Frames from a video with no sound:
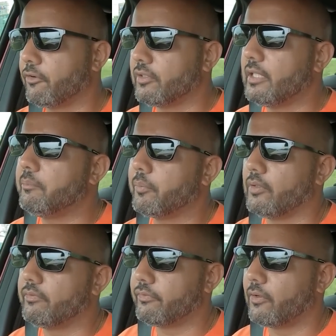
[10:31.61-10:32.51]

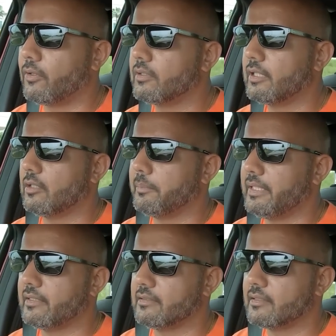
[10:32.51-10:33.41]
14.4
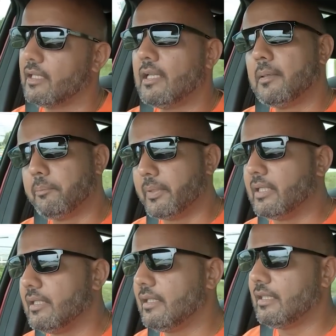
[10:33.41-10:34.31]
kilometers
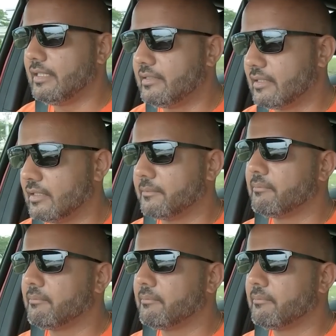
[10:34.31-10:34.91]
per liter,